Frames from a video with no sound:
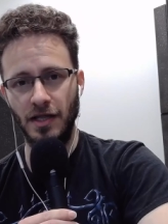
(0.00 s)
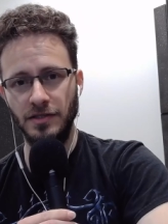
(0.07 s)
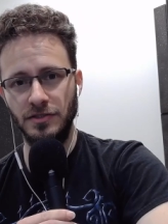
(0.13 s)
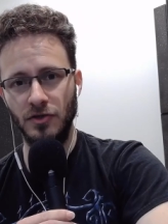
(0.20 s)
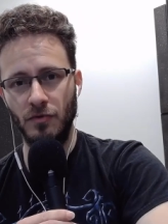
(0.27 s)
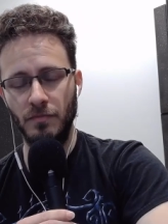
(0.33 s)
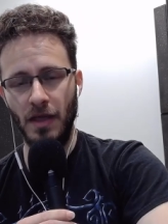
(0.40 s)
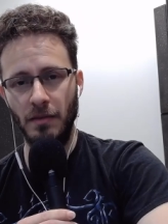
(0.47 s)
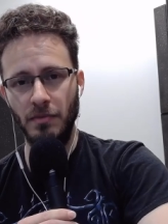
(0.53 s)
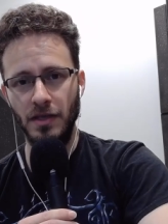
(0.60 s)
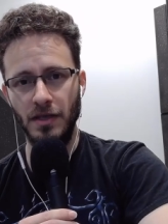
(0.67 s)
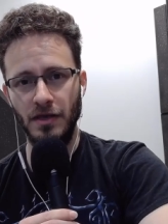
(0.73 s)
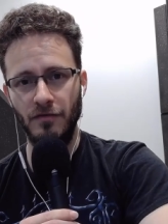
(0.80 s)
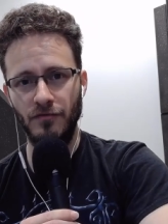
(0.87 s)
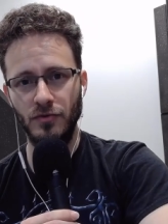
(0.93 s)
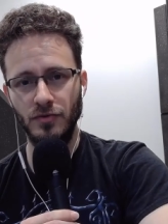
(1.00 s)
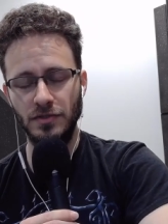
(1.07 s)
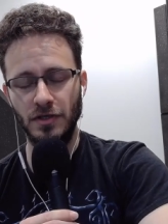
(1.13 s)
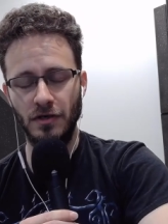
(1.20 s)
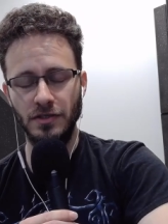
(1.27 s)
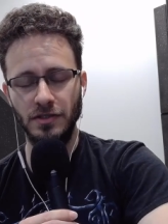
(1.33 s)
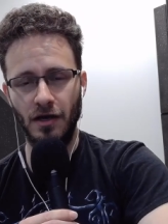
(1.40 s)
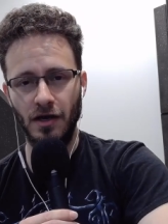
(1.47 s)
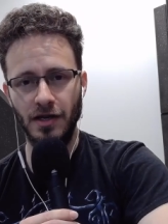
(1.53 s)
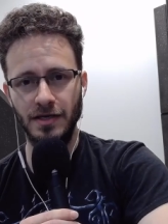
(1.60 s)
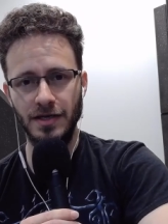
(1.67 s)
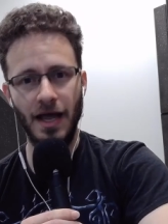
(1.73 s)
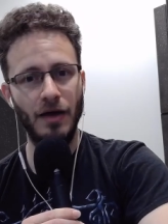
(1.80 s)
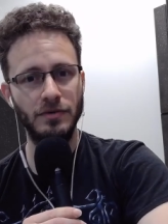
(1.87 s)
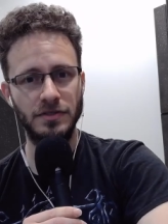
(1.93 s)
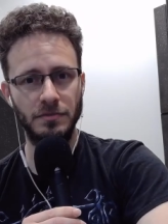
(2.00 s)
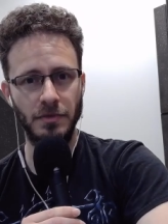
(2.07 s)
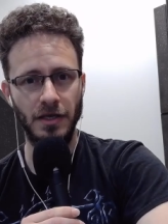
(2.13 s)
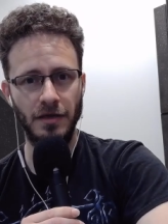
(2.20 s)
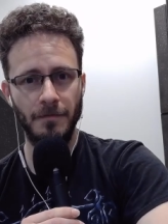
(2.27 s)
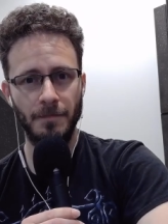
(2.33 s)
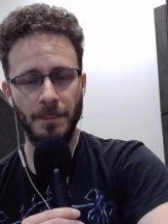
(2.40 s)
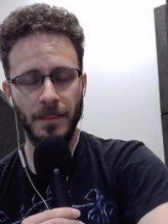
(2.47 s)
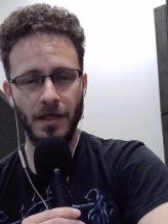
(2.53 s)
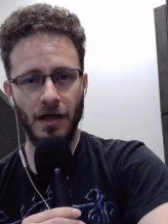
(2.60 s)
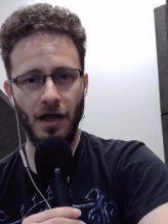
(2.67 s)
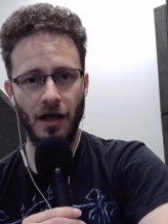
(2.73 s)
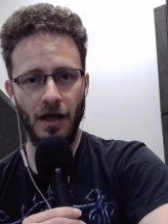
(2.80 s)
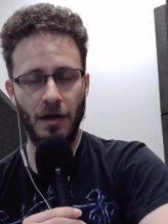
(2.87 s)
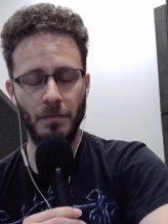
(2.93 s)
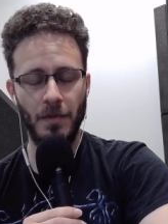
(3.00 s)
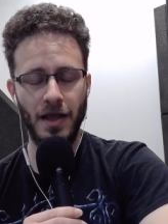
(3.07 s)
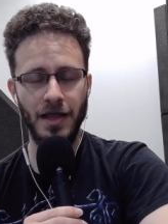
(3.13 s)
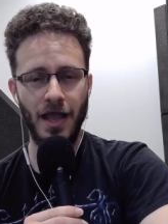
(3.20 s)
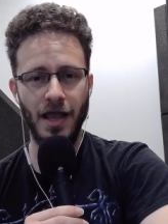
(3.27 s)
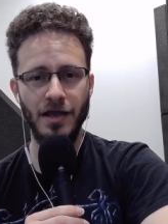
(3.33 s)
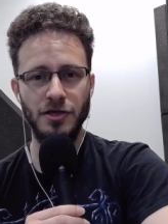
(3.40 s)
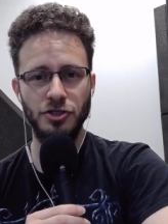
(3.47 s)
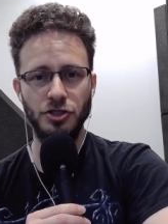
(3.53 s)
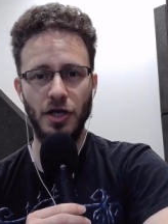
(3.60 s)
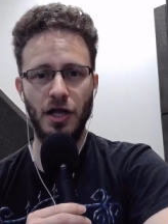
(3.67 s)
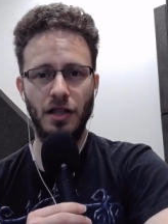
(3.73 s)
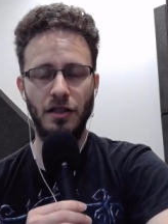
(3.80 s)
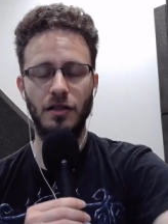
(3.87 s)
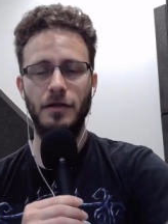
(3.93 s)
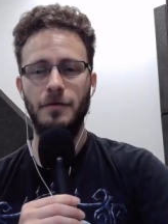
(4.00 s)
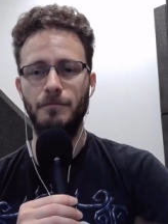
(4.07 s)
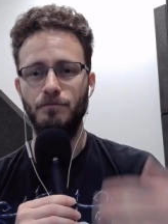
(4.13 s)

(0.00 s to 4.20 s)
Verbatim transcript: and so maybe if you start talking down to me, my eggshell